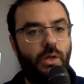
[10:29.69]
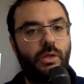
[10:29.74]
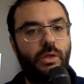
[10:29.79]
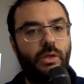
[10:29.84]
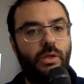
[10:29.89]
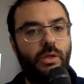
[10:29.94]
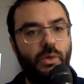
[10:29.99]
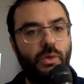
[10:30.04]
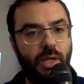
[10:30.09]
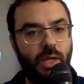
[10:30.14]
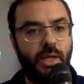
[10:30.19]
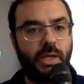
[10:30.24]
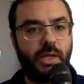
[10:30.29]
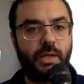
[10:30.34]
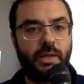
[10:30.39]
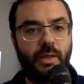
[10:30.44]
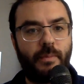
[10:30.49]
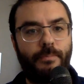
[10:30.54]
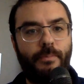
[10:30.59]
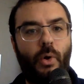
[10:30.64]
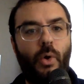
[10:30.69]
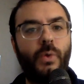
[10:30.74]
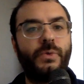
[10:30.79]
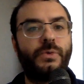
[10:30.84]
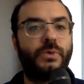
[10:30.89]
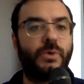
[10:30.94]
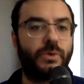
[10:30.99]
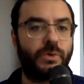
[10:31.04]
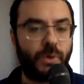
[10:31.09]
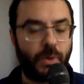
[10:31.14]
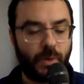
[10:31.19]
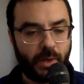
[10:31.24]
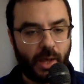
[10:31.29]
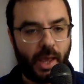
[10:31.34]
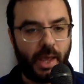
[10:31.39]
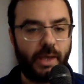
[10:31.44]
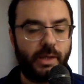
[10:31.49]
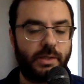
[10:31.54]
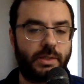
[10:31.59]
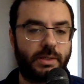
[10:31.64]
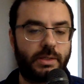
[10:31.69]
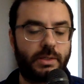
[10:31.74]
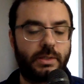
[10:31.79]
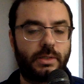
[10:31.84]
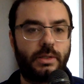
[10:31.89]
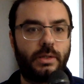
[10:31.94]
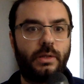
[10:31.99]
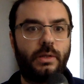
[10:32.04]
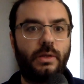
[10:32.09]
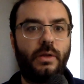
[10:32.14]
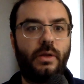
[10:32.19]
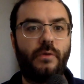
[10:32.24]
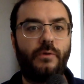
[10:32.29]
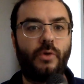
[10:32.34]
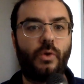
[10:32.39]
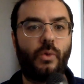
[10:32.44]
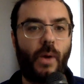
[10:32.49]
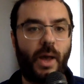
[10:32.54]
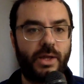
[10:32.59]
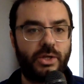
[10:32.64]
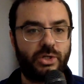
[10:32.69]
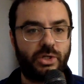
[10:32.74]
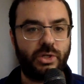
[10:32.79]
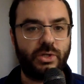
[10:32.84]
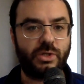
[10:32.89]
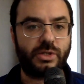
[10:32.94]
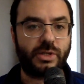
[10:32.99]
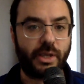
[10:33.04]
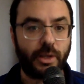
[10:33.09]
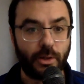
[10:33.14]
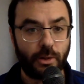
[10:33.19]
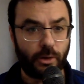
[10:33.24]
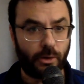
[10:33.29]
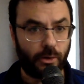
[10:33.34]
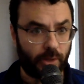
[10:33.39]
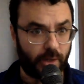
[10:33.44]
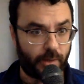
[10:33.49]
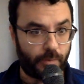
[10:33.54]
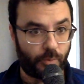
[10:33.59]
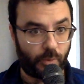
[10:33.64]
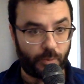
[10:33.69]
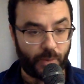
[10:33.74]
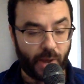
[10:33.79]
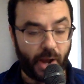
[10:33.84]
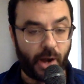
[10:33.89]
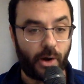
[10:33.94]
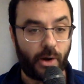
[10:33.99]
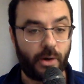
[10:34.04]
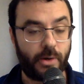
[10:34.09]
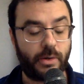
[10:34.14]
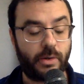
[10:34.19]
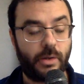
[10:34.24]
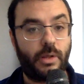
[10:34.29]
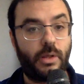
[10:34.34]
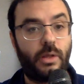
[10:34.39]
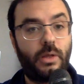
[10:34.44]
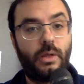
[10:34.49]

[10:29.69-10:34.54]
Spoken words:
unique, and that bolsters her case for why she's singularly prepared